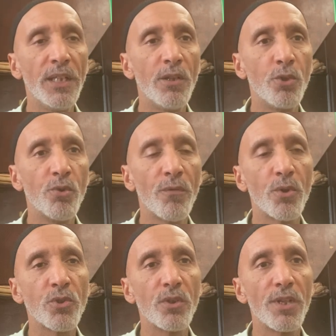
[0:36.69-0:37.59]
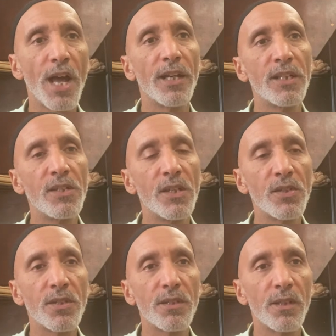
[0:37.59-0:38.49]
the universe could not
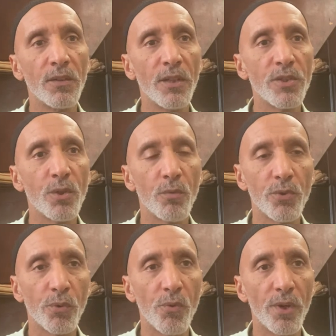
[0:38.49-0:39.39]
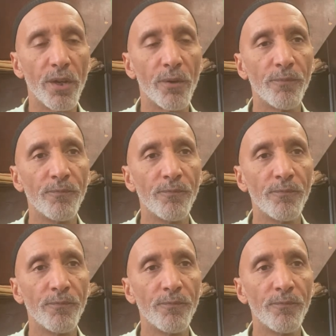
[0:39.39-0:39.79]
exist unless there was a creator.